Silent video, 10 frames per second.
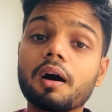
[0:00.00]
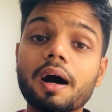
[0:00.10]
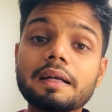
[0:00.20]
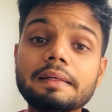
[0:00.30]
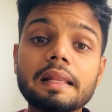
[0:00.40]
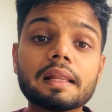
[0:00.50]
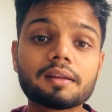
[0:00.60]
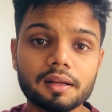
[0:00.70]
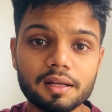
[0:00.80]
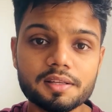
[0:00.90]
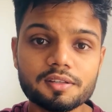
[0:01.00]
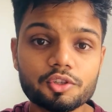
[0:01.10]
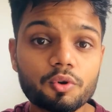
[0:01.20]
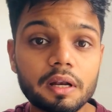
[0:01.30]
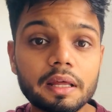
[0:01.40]
until and unless
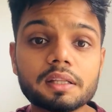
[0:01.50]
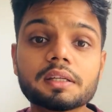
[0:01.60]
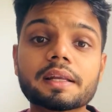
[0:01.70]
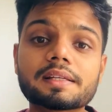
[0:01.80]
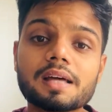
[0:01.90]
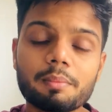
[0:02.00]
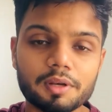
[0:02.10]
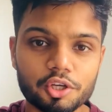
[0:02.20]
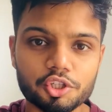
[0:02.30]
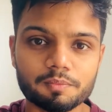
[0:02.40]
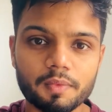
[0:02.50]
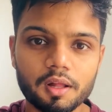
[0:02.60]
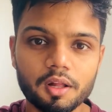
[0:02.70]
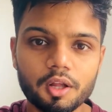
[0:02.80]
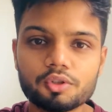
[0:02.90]
you clear NEET examination.
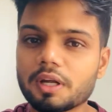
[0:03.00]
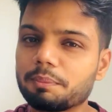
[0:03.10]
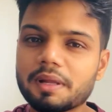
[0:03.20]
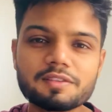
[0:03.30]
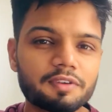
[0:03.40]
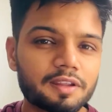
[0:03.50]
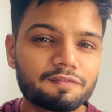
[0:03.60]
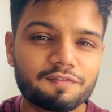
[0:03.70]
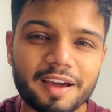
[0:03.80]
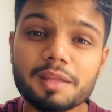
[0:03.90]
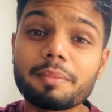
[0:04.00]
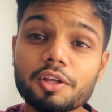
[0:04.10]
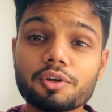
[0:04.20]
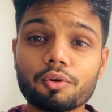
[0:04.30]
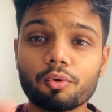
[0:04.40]
So that plays a very, very
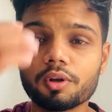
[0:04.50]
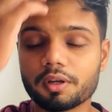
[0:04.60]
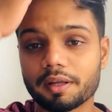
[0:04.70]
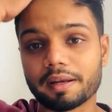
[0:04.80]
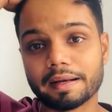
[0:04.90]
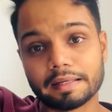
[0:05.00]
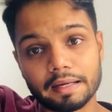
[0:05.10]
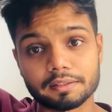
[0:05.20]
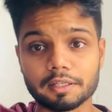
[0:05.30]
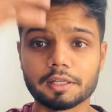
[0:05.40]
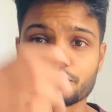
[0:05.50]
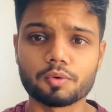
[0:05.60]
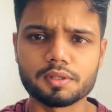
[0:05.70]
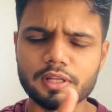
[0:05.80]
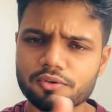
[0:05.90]
major role in entire thing.
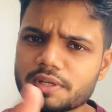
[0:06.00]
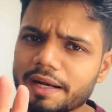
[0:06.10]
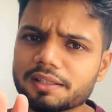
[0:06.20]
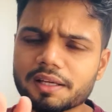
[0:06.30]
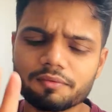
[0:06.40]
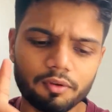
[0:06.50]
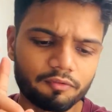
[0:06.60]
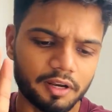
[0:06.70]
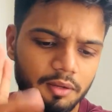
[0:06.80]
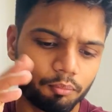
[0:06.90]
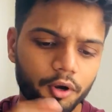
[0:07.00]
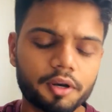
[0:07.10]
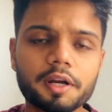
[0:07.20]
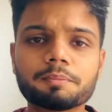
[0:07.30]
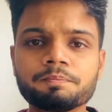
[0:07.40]
Now, second thing, very important,
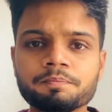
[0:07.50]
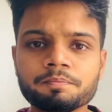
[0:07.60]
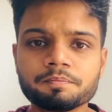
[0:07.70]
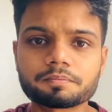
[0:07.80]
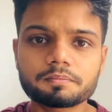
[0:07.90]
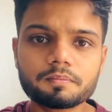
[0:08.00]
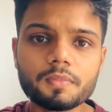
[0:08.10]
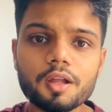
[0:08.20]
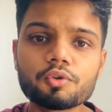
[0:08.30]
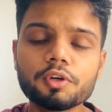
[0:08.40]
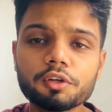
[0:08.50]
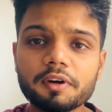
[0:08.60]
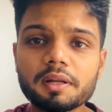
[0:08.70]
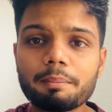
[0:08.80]
right? You need to find a